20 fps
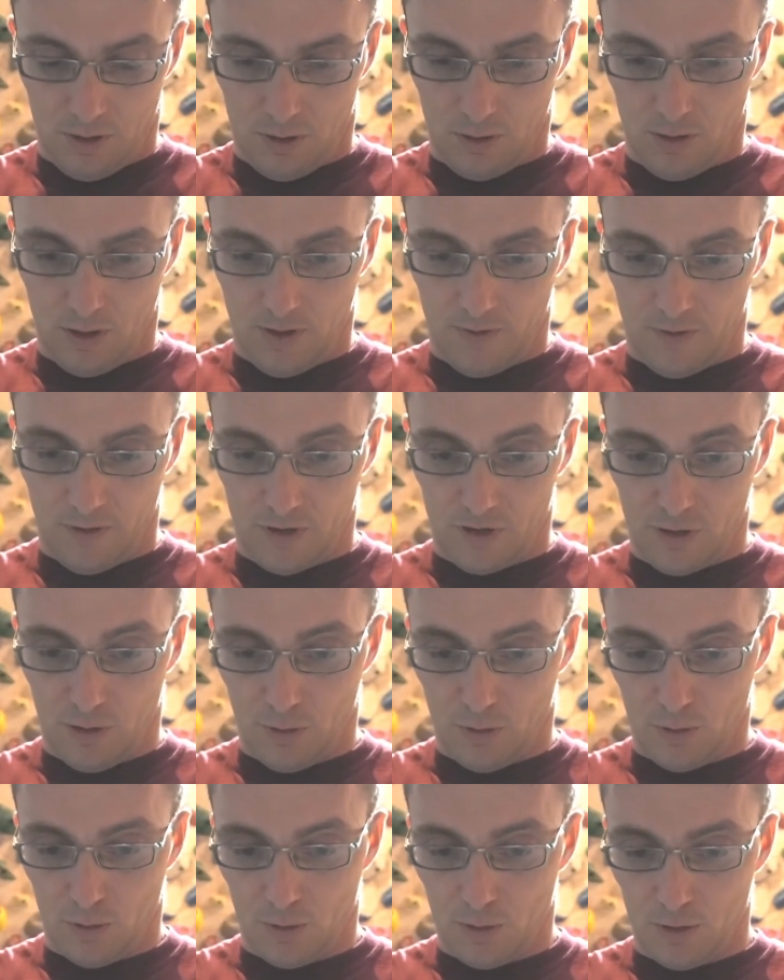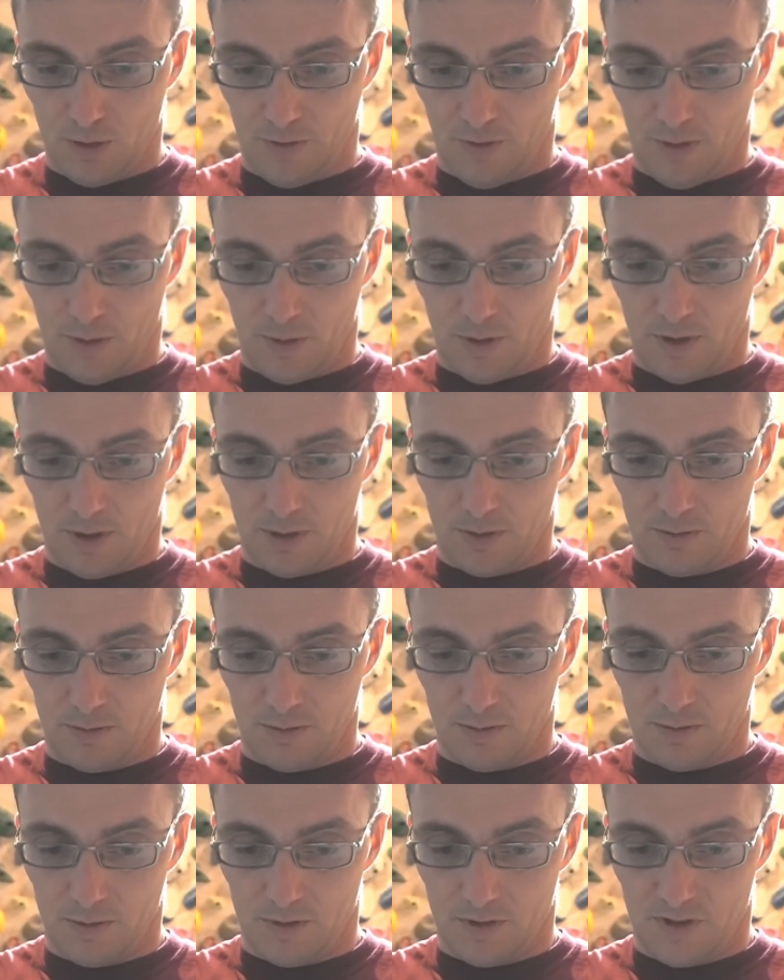give it a zone hold if I want to
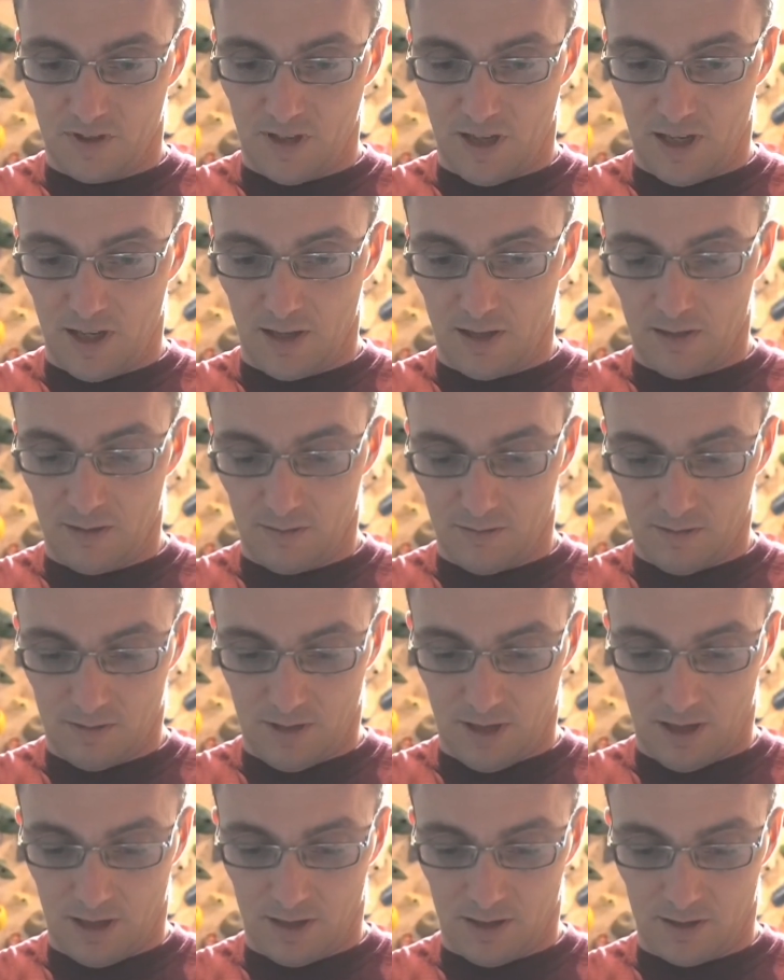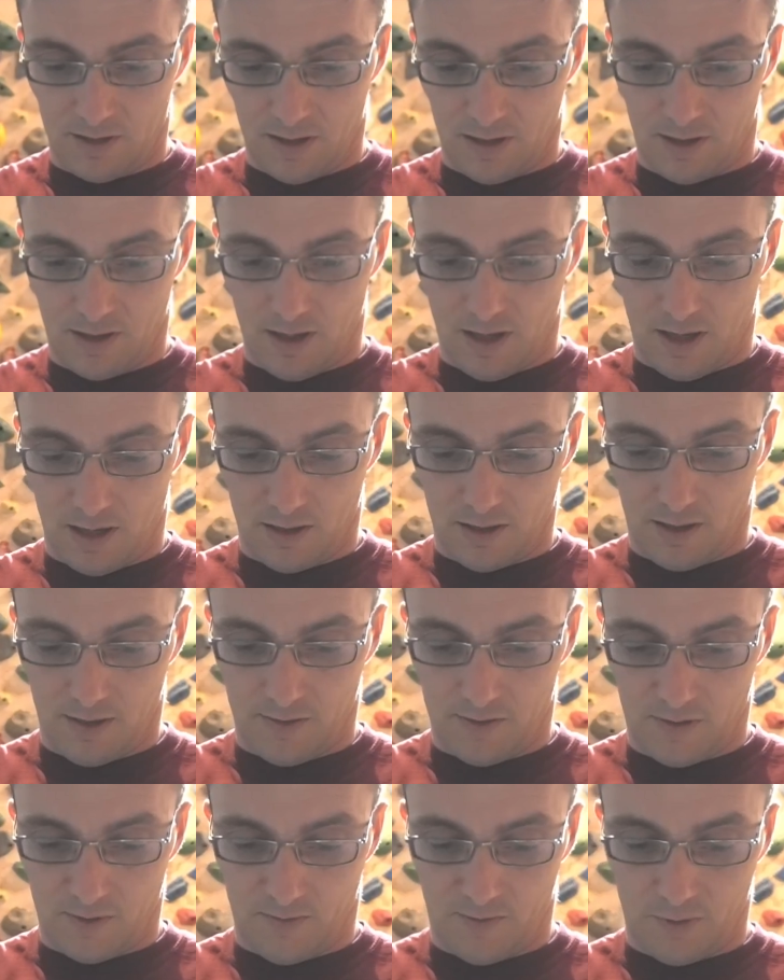say that it's like that, and give
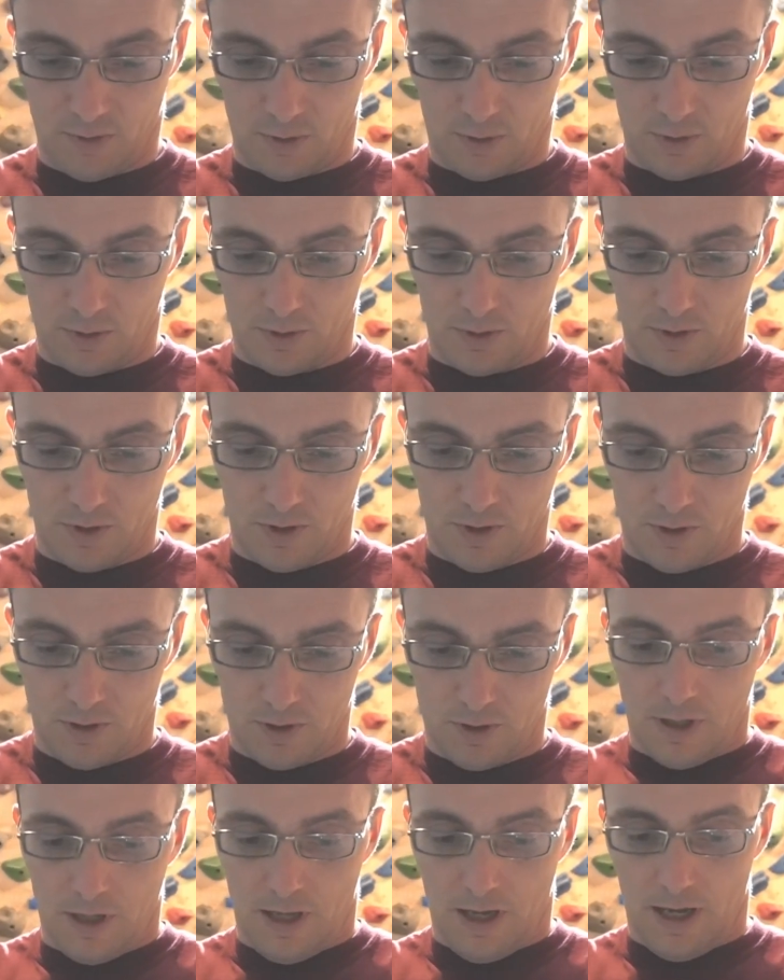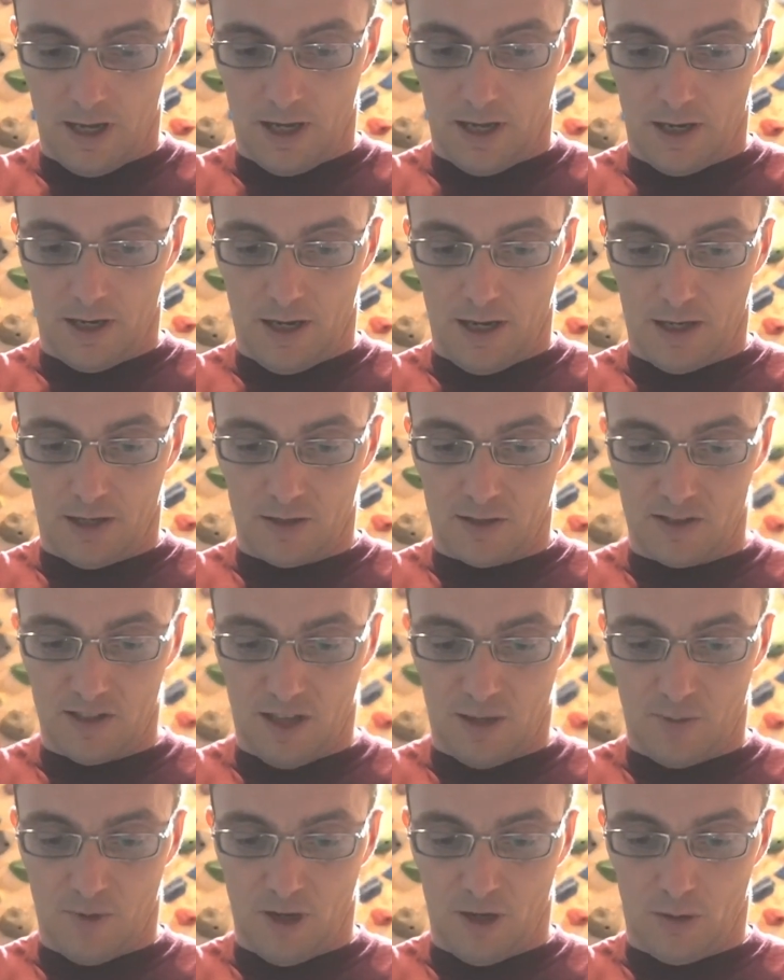it some footholds, and I could
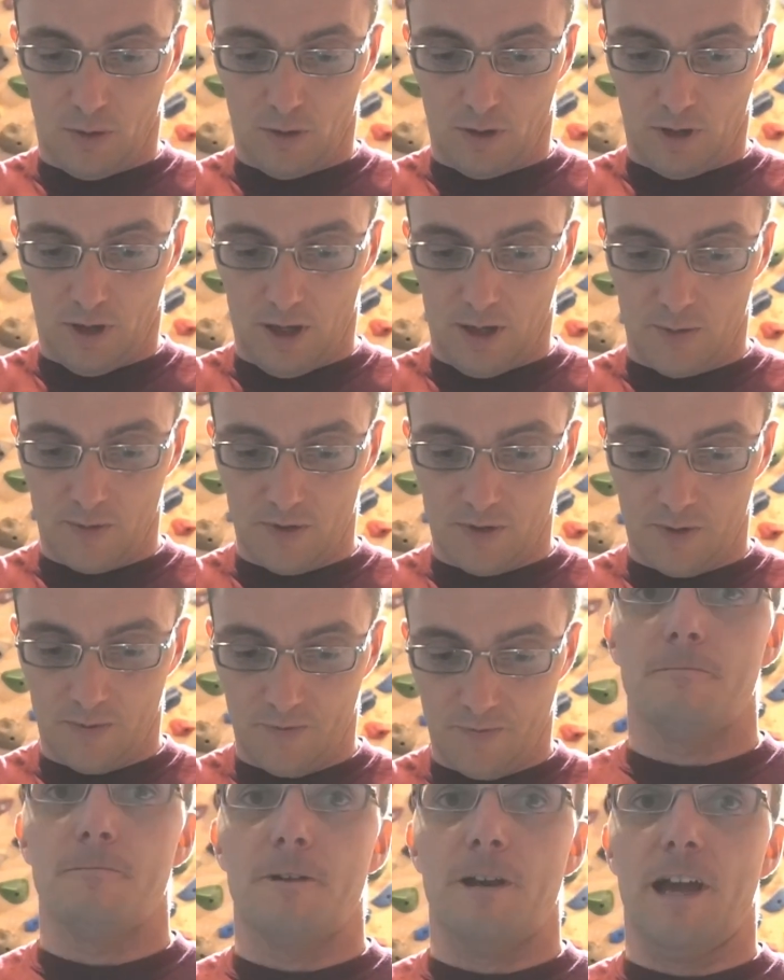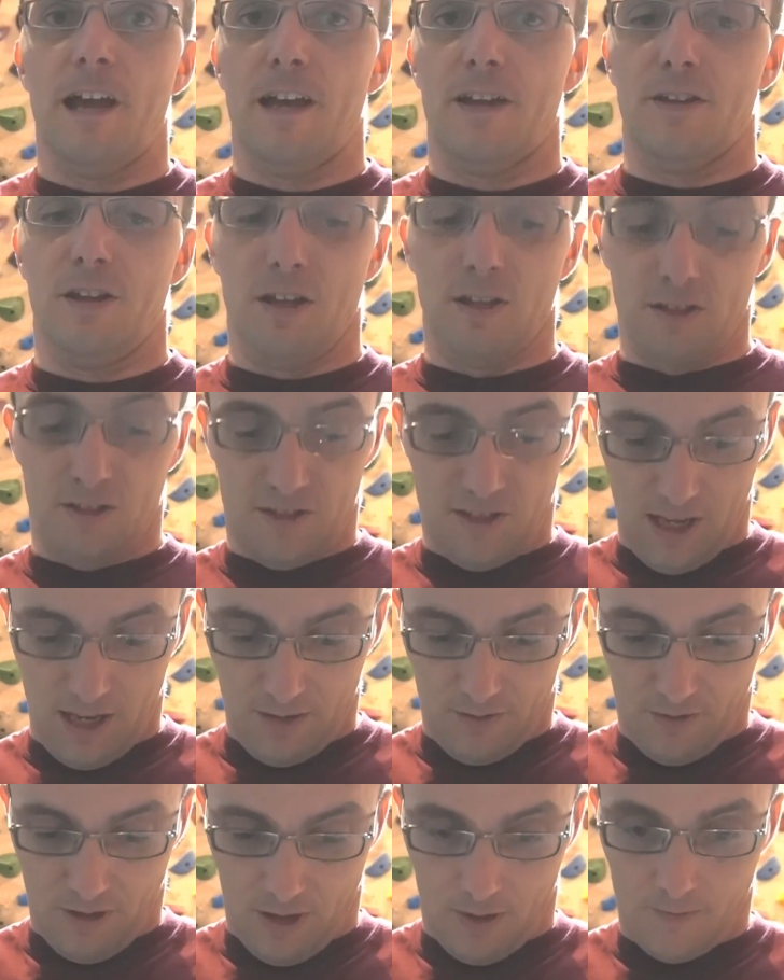set my own climbs and then
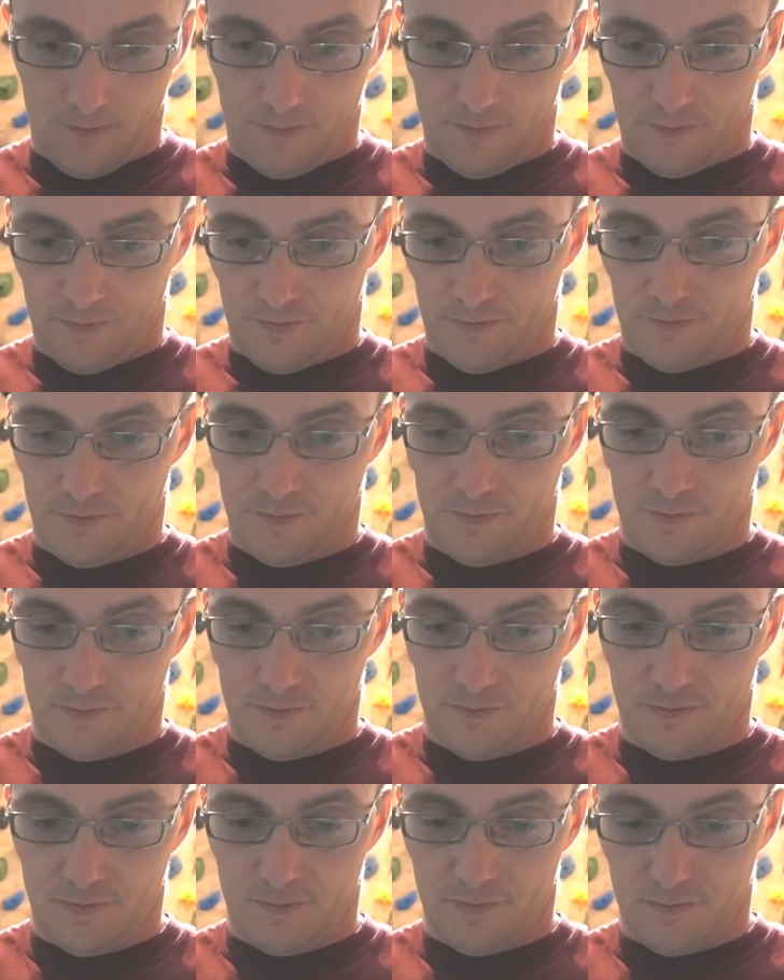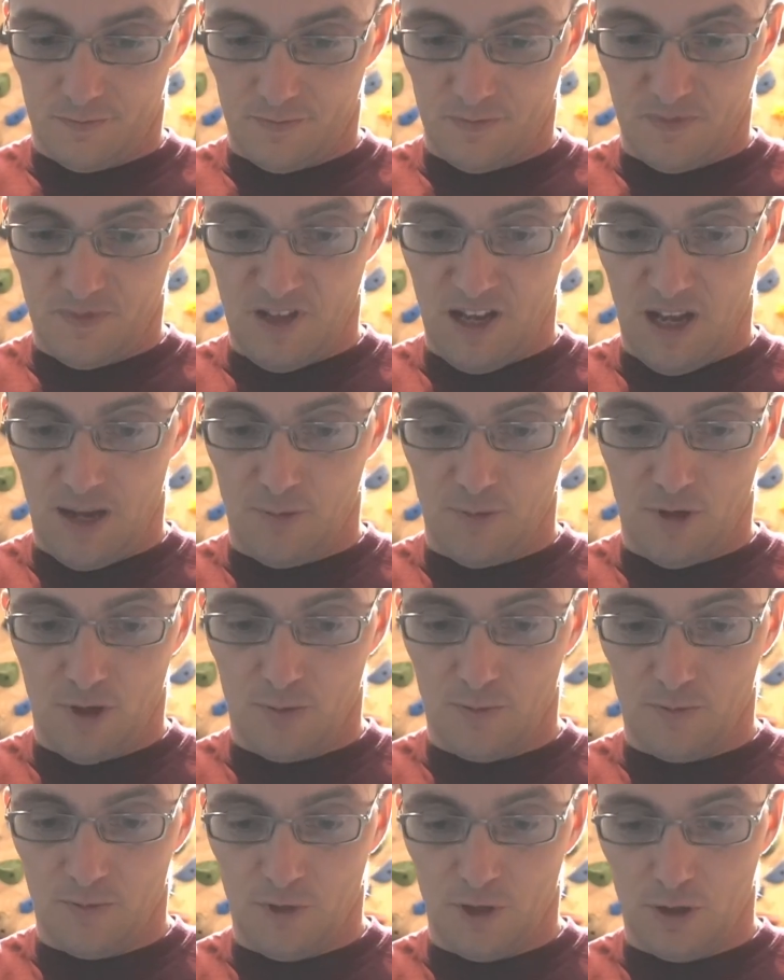save them, name
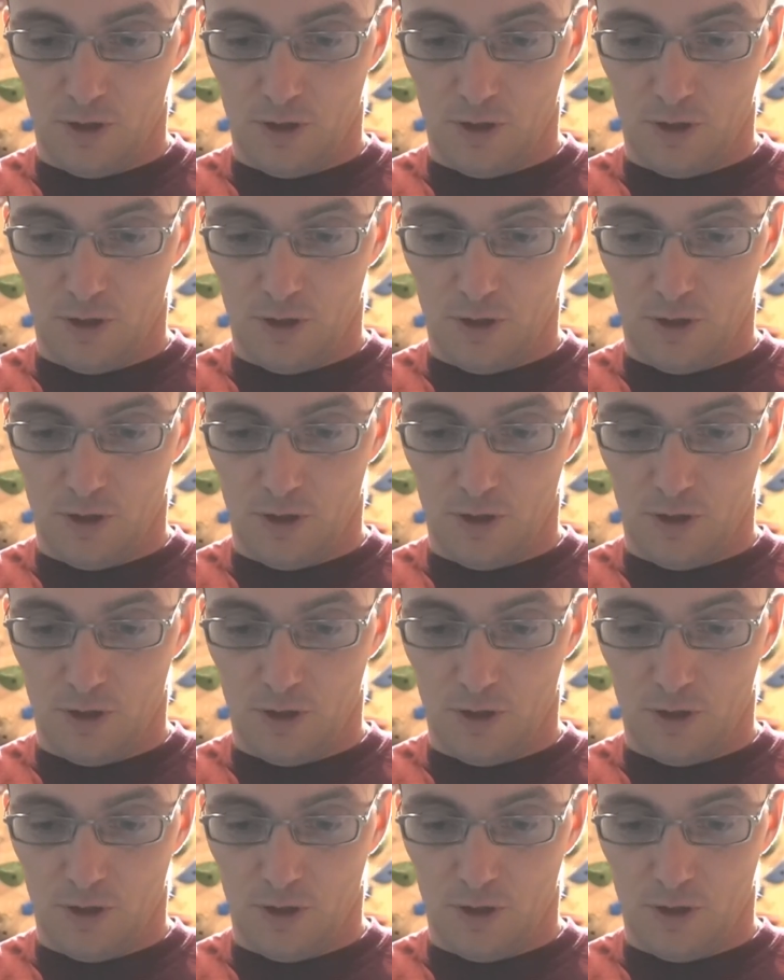them,